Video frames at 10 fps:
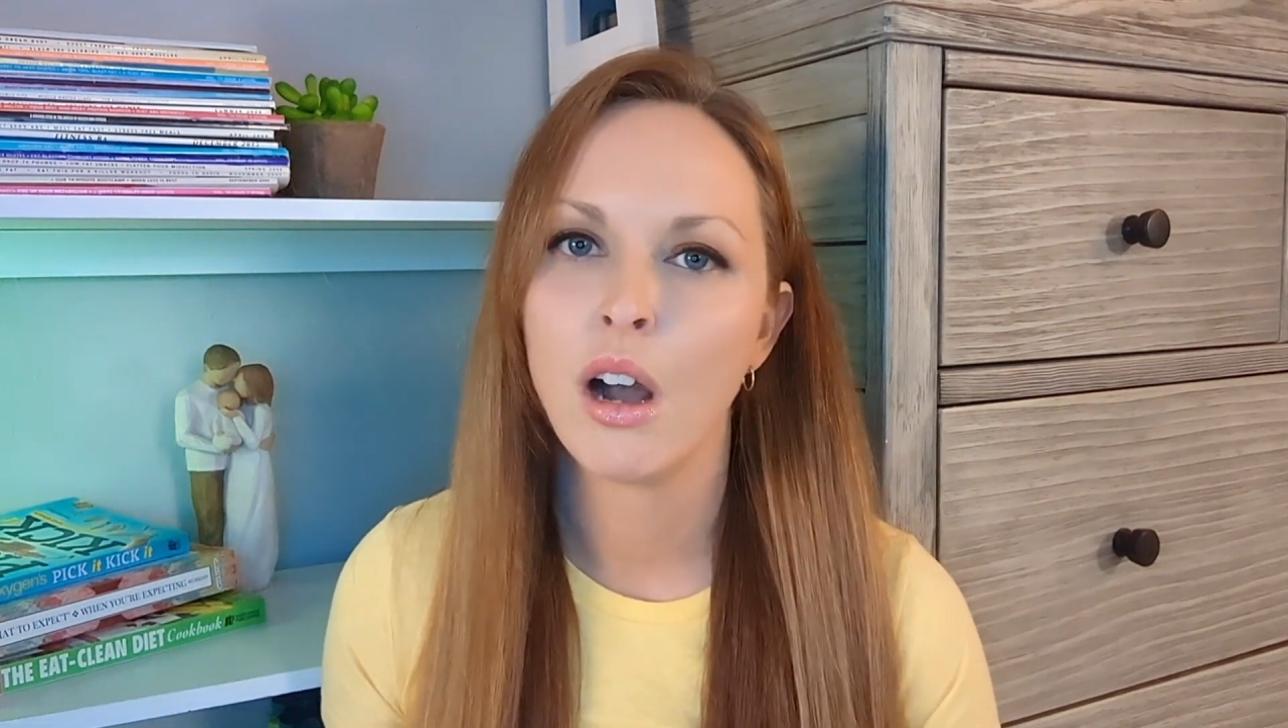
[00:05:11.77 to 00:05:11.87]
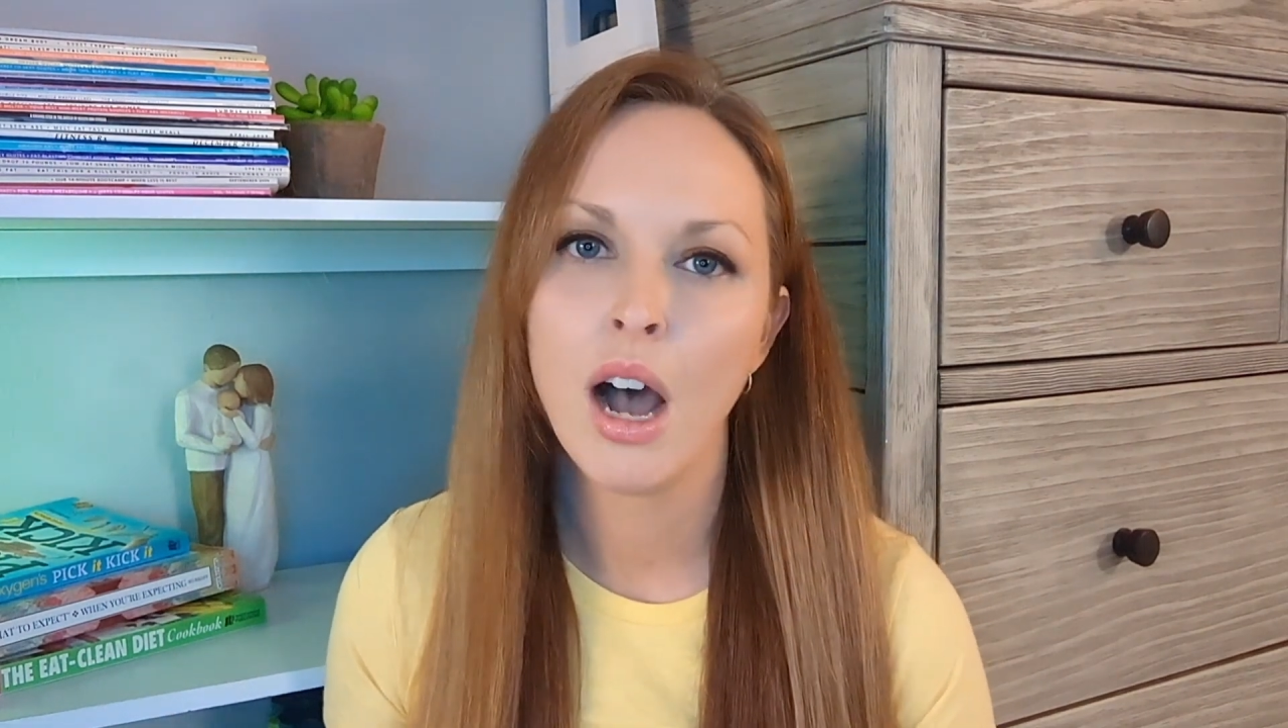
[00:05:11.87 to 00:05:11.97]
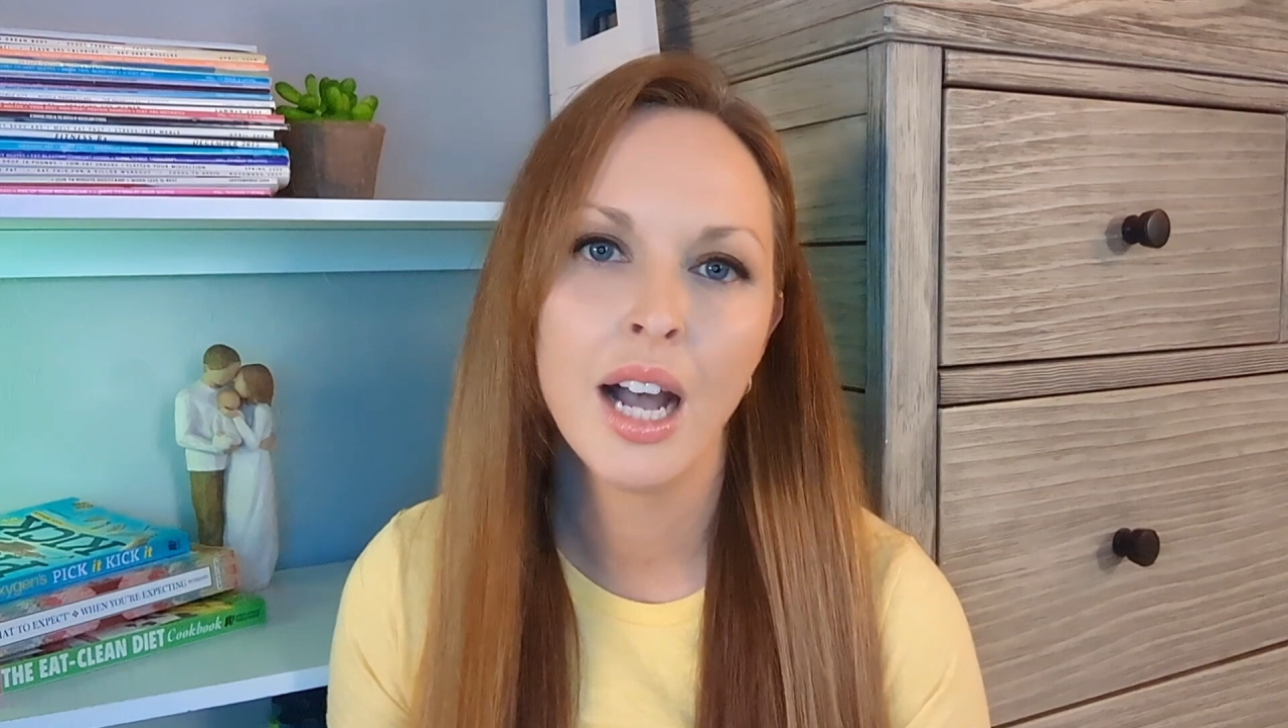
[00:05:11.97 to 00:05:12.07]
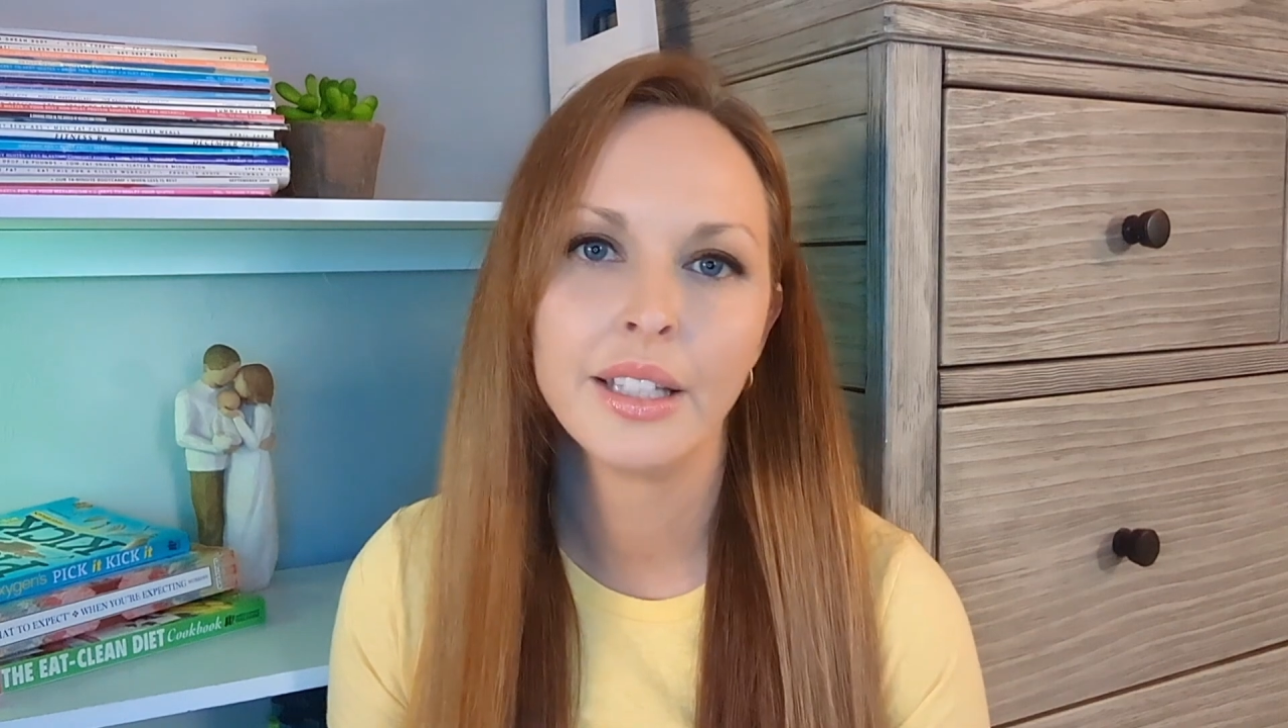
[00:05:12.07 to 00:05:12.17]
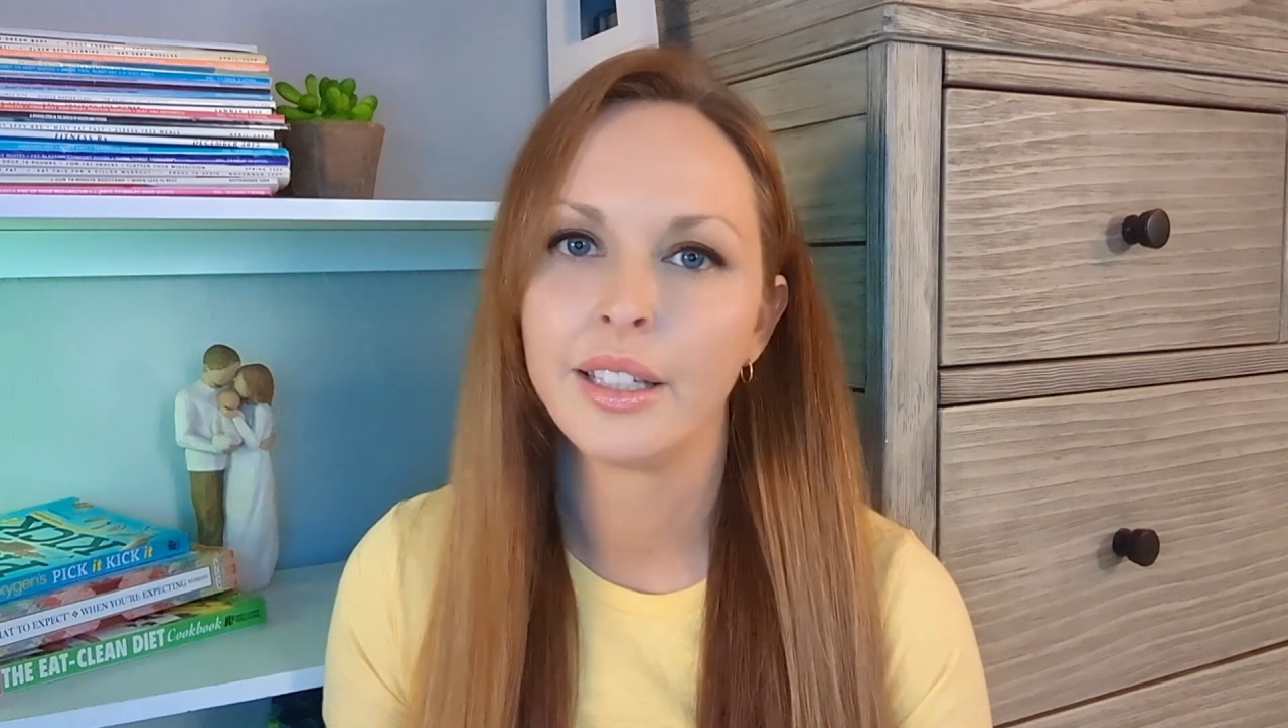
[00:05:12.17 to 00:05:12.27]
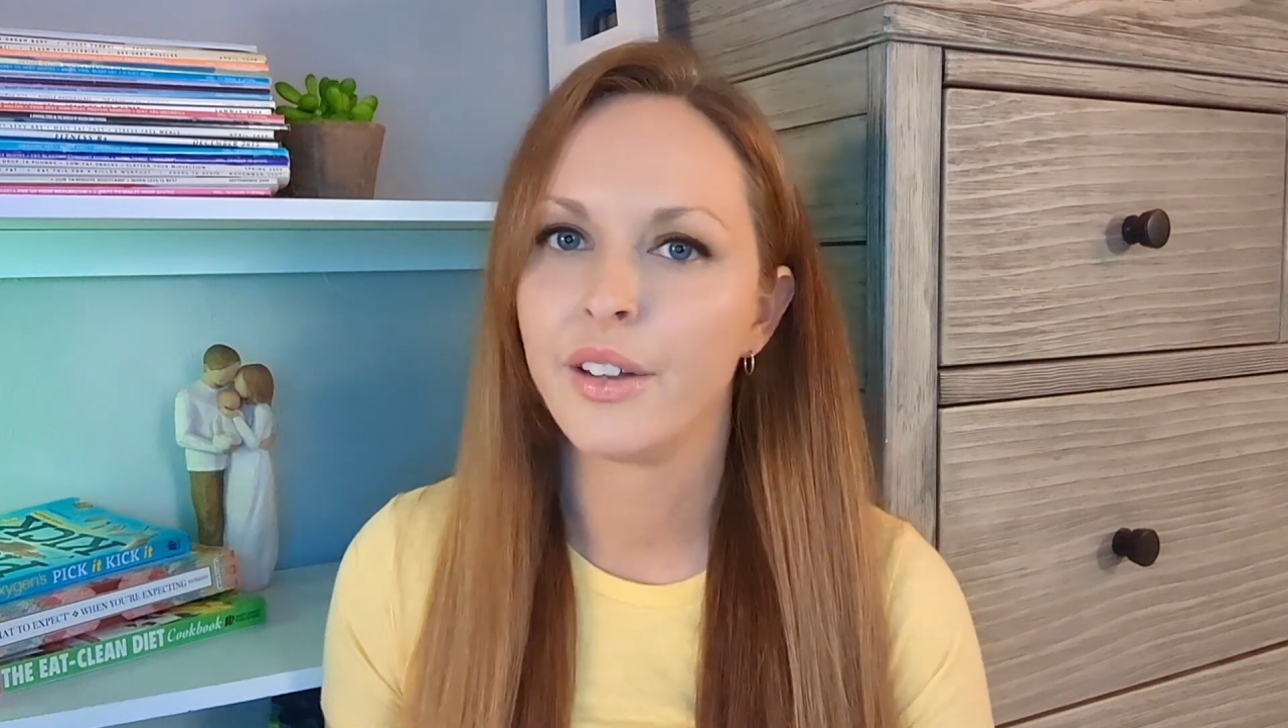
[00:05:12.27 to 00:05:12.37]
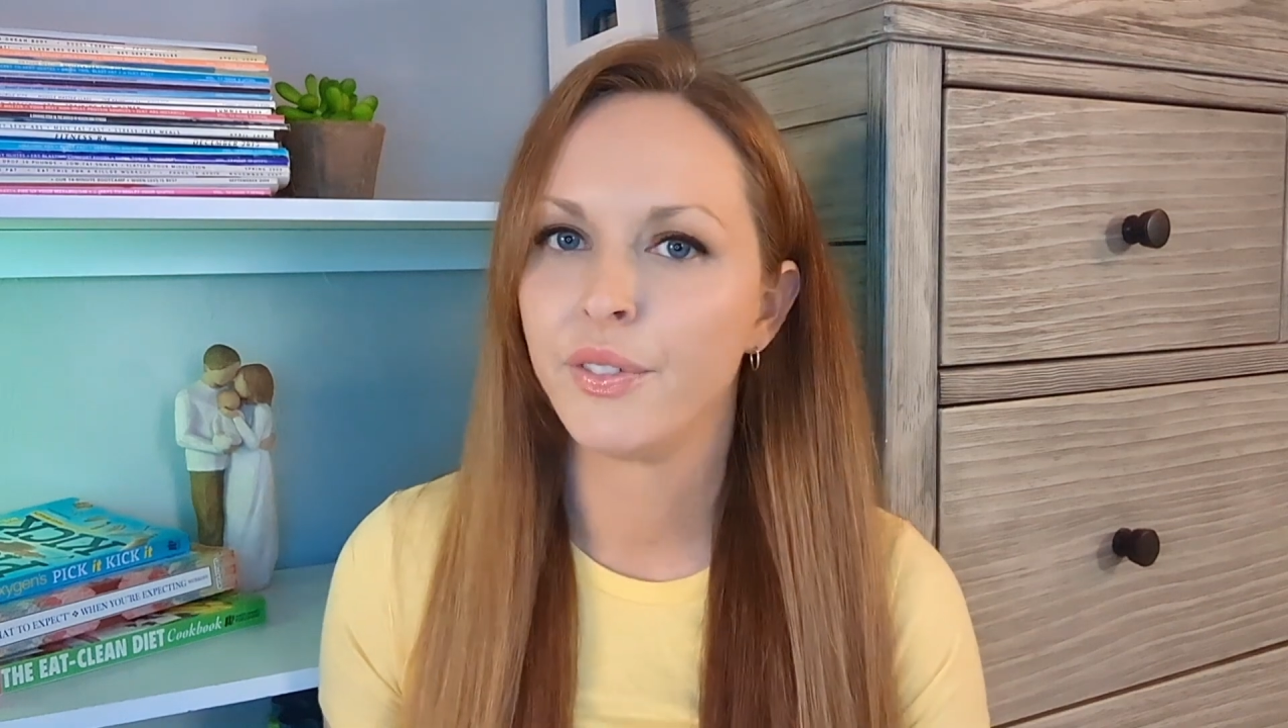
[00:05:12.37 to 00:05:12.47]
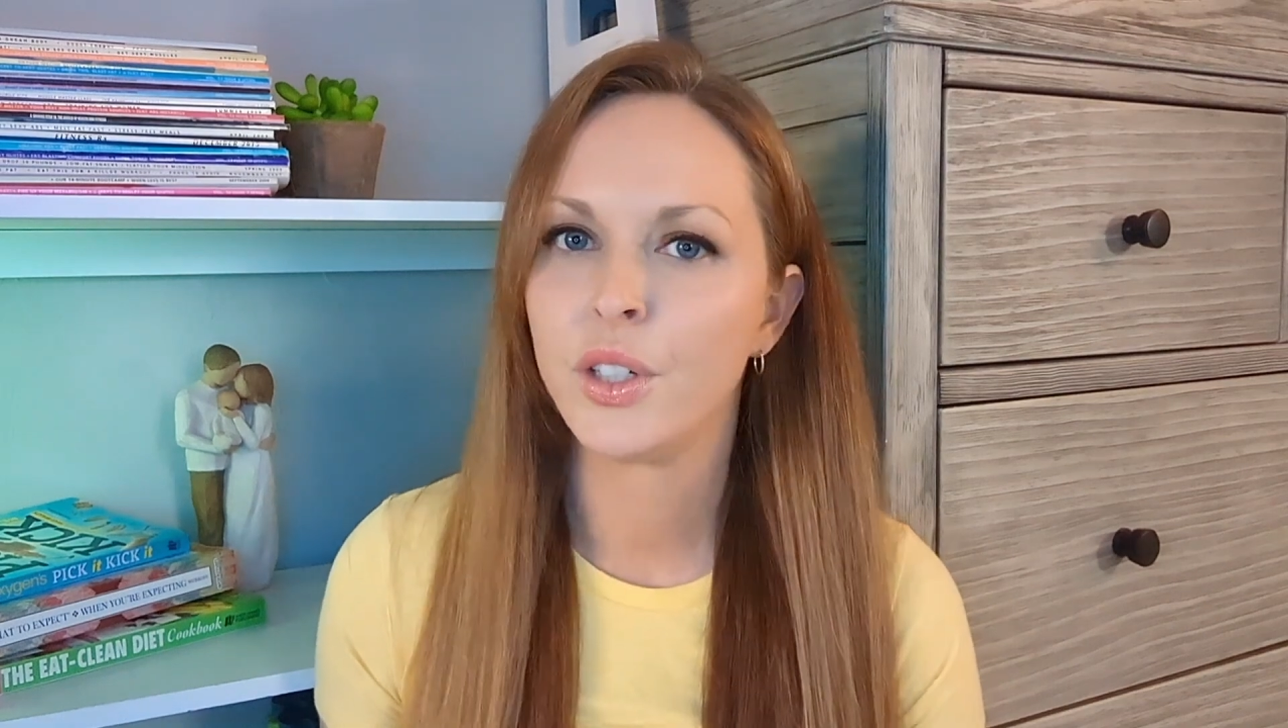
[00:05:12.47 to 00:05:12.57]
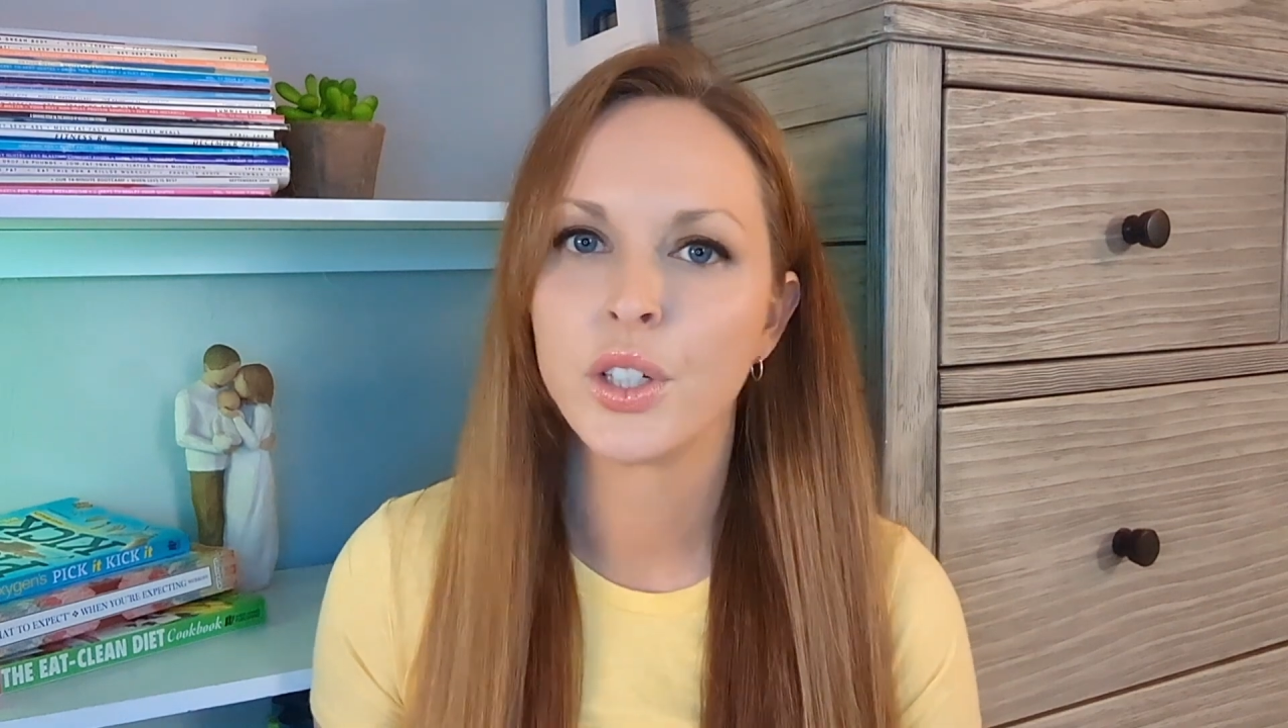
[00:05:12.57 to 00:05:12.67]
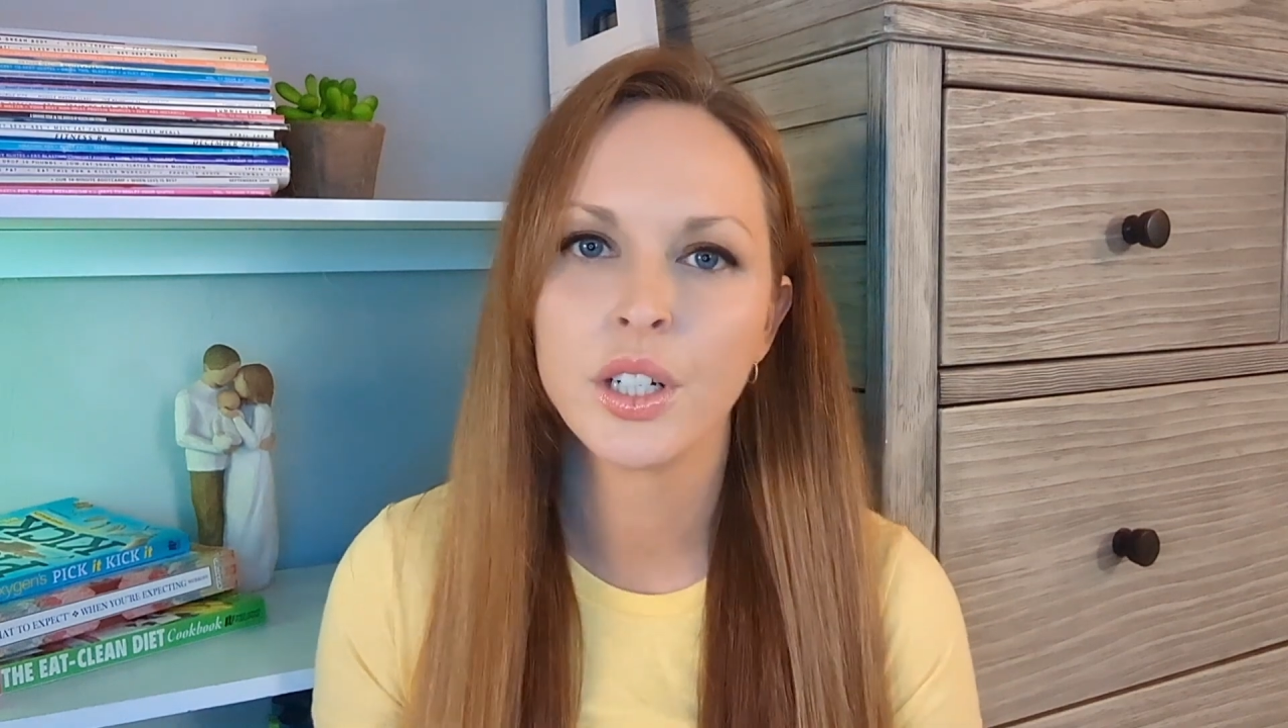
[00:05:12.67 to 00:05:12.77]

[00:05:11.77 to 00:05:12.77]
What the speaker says: hot and if you're